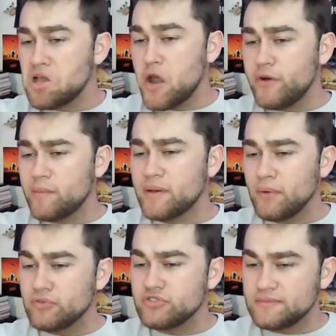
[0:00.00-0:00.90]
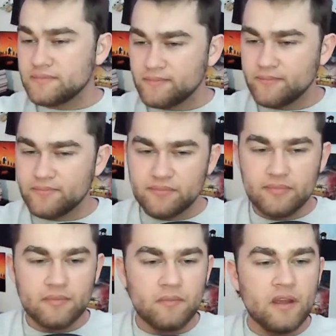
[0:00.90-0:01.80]
I would not be opposed.
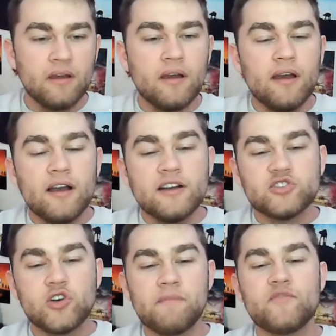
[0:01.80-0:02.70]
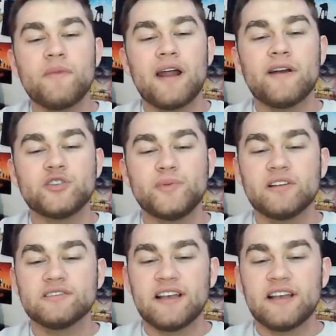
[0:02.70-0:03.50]
So hyped for Bad Batch because